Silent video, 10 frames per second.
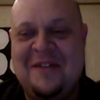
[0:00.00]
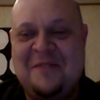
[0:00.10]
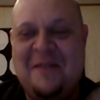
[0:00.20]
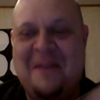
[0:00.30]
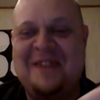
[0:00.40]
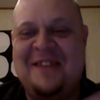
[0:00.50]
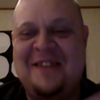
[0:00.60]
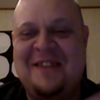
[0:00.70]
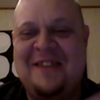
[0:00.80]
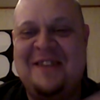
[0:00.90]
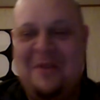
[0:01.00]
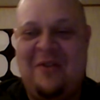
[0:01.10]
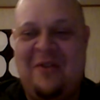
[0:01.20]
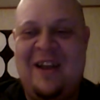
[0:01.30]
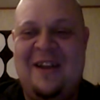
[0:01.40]
spaced out people
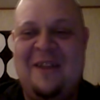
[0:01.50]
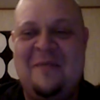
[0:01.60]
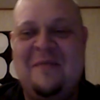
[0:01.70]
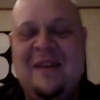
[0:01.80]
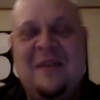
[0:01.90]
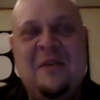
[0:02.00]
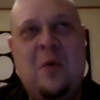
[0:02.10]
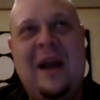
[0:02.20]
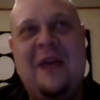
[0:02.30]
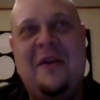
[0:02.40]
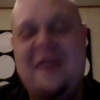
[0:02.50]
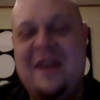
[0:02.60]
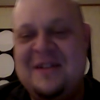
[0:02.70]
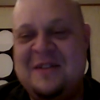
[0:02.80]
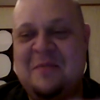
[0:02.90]
really
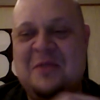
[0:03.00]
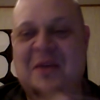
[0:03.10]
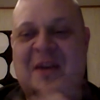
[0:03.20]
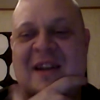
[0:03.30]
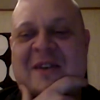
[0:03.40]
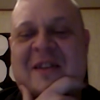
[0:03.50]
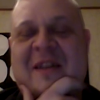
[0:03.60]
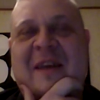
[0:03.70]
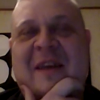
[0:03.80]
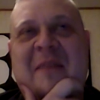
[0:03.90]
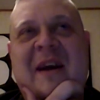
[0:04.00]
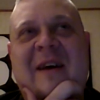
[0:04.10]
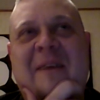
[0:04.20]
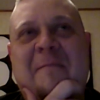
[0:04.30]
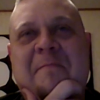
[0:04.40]
wilderness in between and all that. But uh,